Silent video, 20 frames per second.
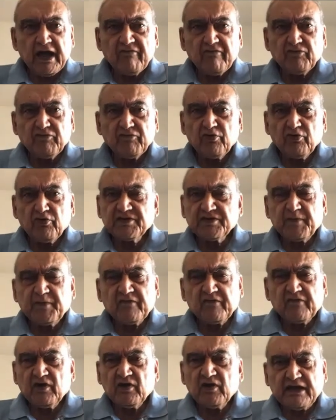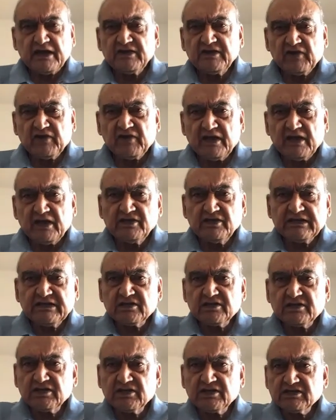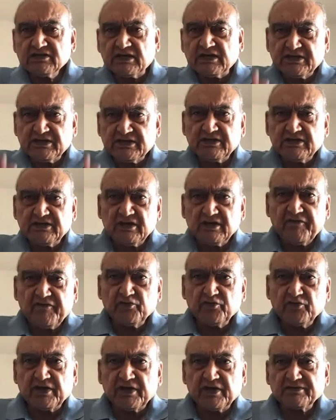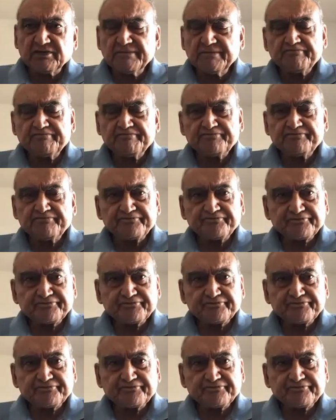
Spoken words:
I have no respect for Rajiv Gandhi. Just consider a few things.